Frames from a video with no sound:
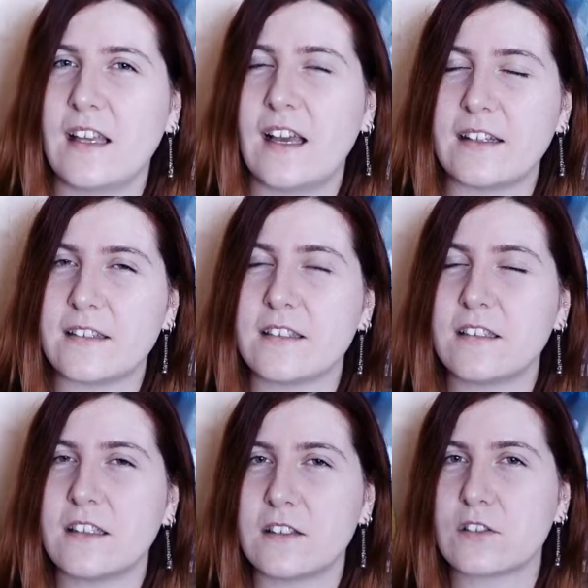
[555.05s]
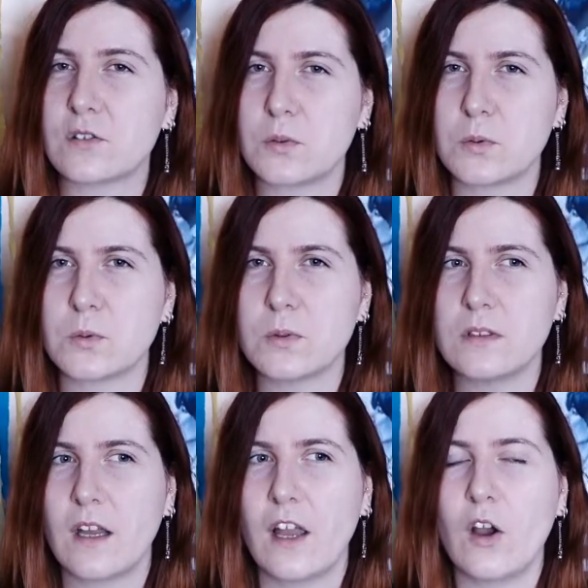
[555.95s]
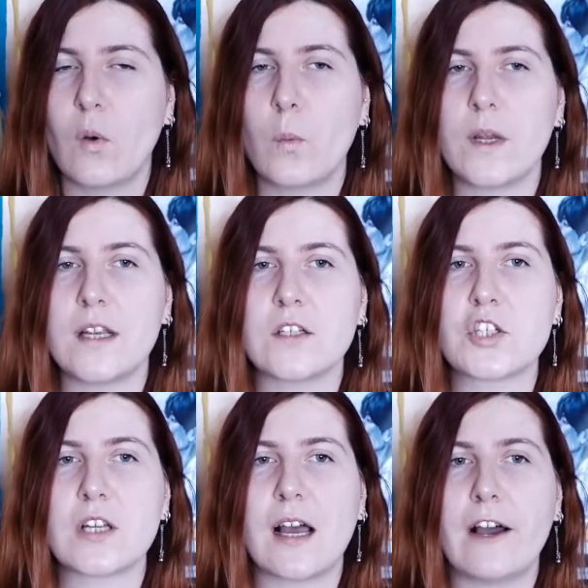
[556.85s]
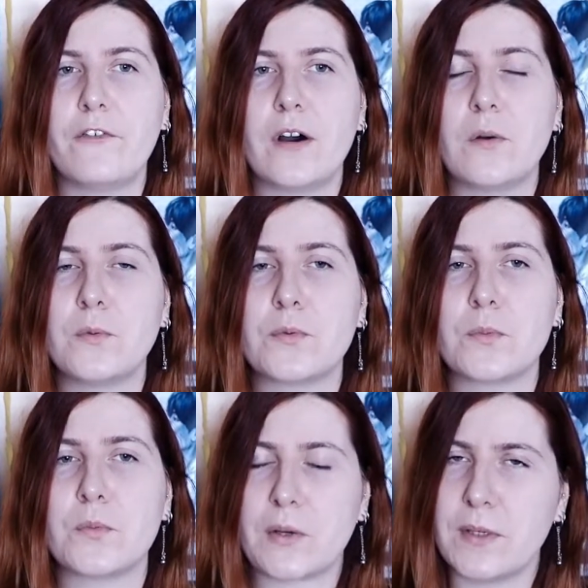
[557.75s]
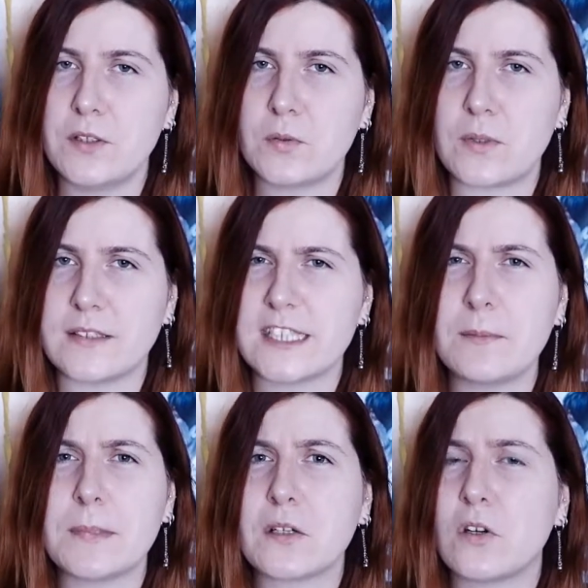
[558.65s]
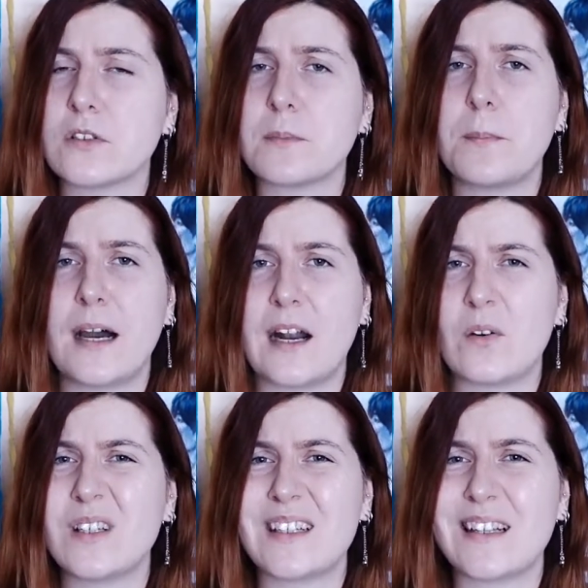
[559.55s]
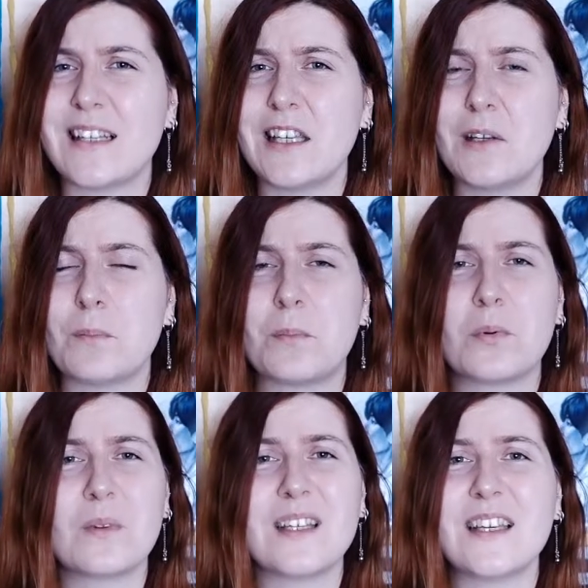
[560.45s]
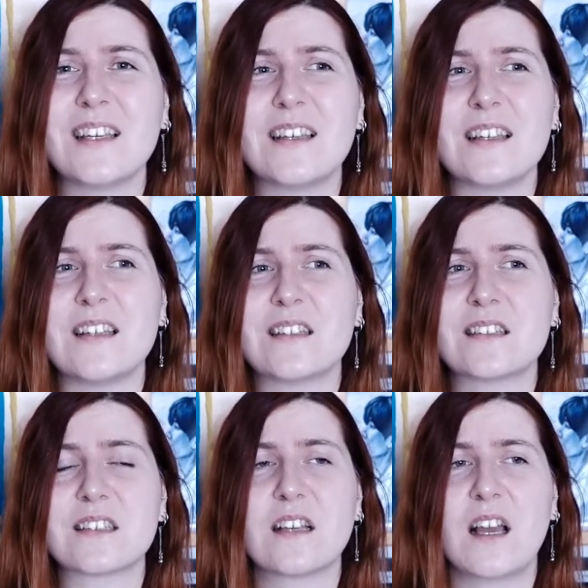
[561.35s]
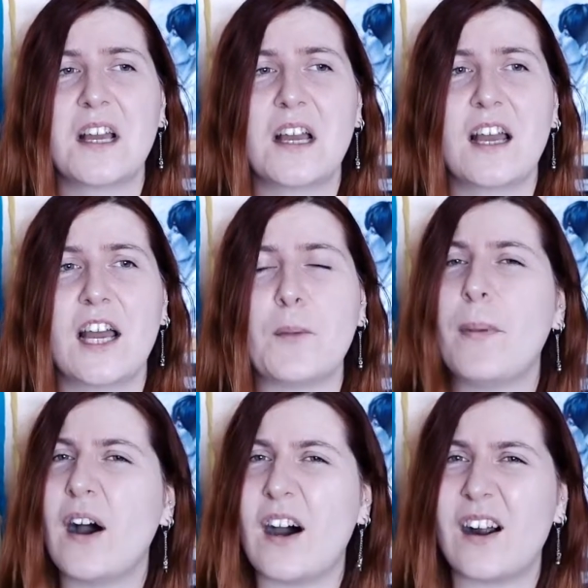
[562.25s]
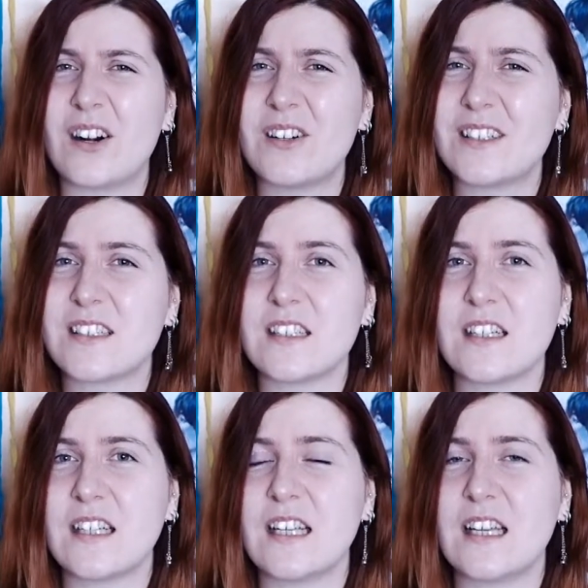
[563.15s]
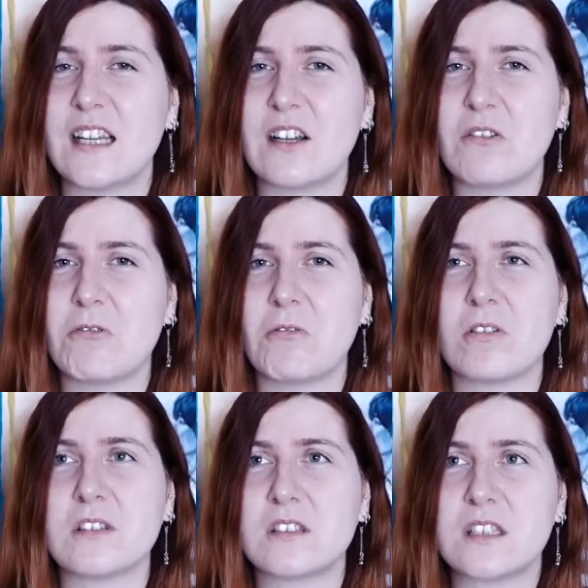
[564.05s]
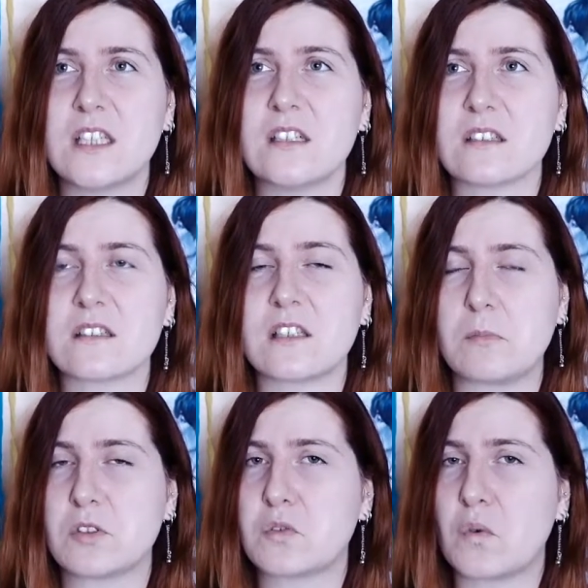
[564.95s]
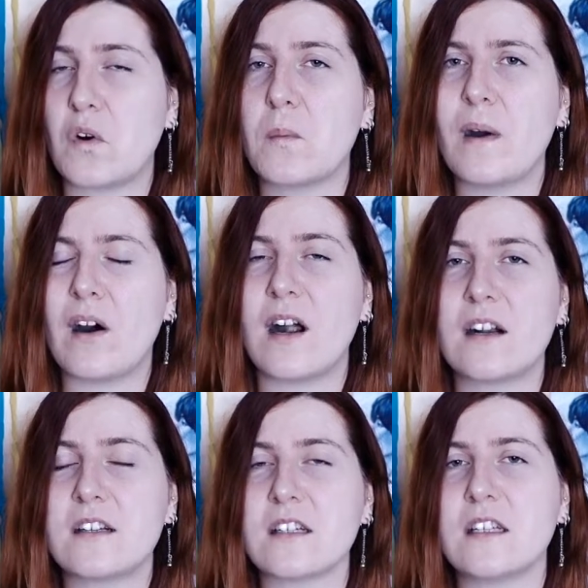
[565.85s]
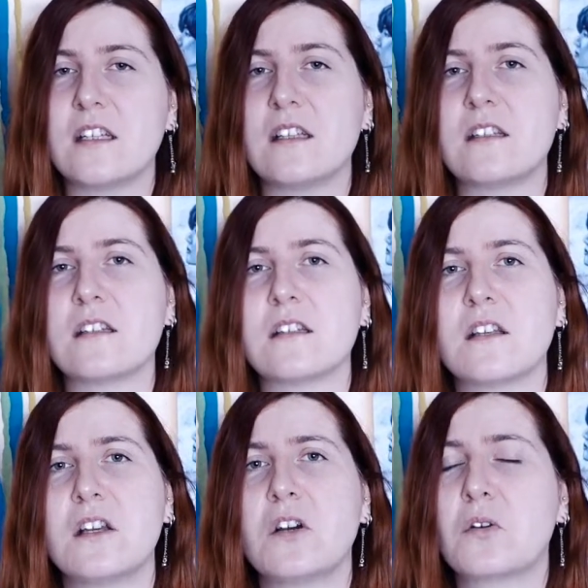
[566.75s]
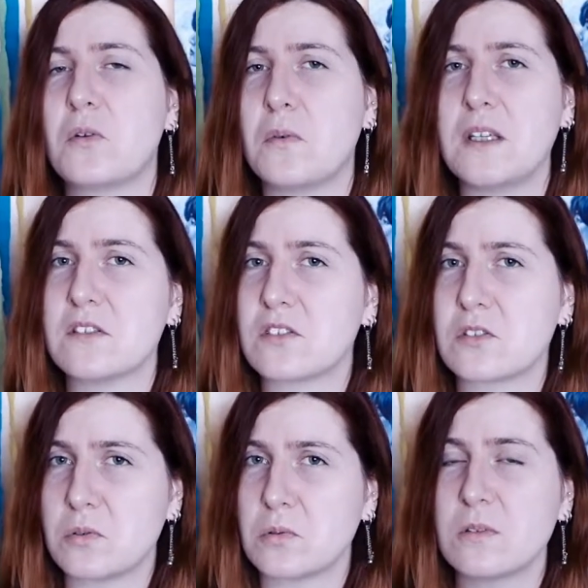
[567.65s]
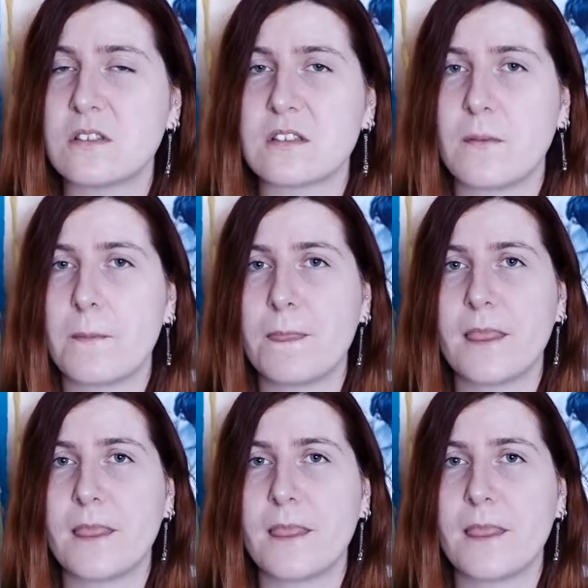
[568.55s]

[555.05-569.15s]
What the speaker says: at his school, which I found very interesting because apparently bullying is a part, or still some strong part, in Korean schools.